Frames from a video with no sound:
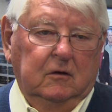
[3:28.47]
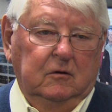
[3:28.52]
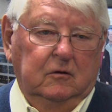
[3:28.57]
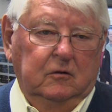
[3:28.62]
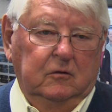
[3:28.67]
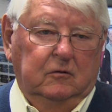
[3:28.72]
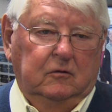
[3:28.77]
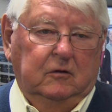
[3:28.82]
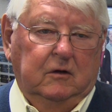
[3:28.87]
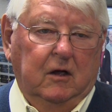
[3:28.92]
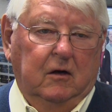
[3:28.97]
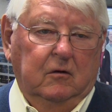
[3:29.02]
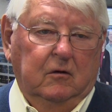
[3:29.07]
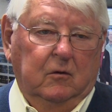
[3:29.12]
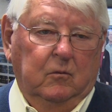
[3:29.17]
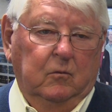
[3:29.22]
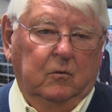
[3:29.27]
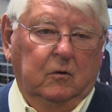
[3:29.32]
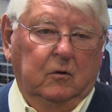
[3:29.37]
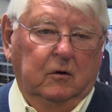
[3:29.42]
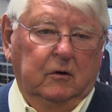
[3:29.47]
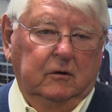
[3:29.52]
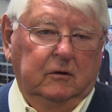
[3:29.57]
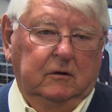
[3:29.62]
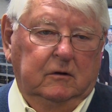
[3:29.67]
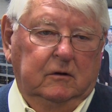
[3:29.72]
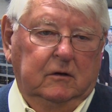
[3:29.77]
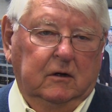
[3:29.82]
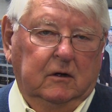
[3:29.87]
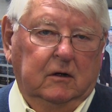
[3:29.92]
Good Scout Award
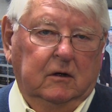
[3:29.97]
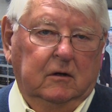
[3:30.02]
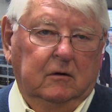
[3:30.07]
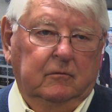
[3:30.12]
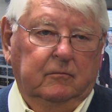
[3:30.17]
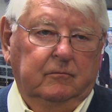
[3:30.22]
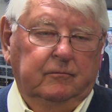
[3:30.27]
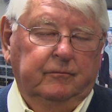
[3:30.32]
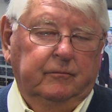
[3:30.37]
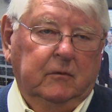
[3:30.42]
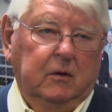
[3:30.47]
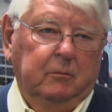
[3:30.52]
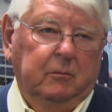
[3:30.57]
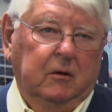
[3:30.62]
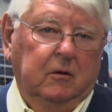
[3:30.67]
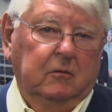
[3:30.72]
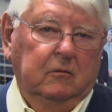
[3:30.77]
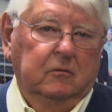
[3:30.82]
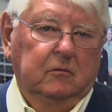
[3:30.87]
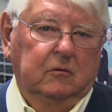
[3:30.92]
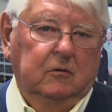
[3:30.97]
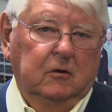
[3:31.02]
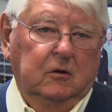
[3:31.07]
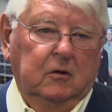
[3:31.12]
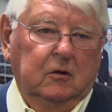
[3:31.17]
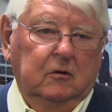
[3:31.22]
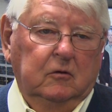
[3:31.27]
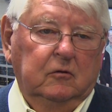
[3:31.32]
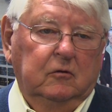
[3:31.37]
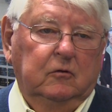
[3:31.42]
um, about
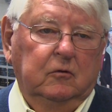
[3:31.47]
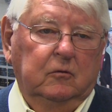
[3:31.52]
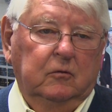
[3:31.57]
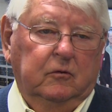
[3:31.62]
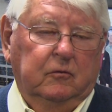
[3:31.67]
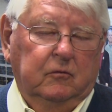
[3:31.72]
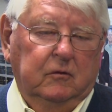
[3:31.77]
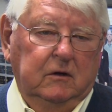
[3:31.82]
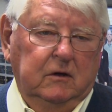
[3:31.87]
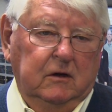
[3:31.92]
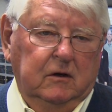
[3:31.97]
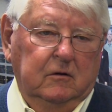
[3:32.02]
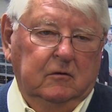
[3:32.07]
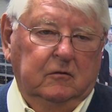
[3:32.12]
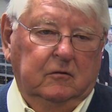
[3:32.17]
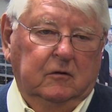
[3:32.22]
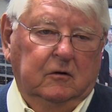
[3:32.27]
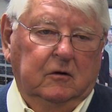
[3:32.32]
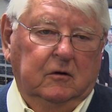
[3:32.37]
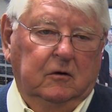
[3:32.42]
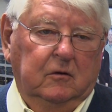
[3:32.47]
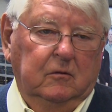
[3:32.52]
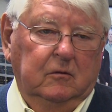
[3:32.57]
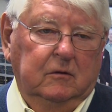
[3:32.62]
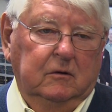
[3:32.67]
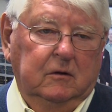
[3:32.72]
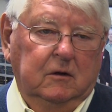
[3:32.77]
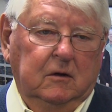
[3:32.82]
two or three years ago.